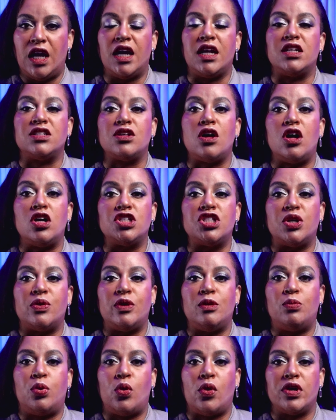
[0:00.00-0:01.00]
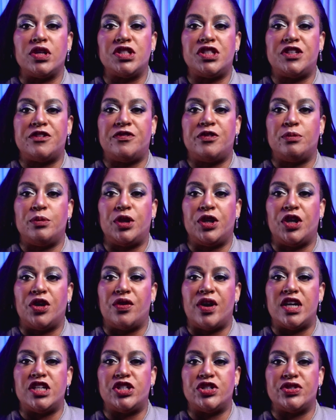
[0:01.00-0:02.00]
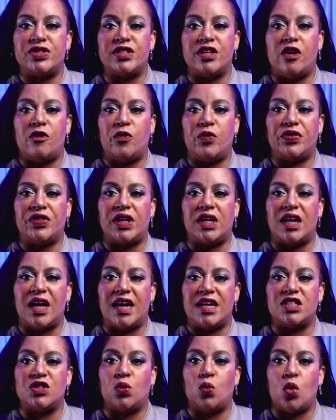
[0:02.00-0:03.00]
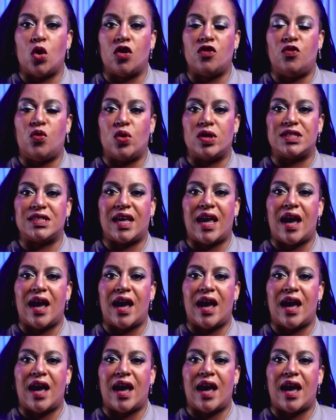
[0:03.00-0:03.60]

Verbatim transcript: It is also important to familiarize yourself with the NICE workforce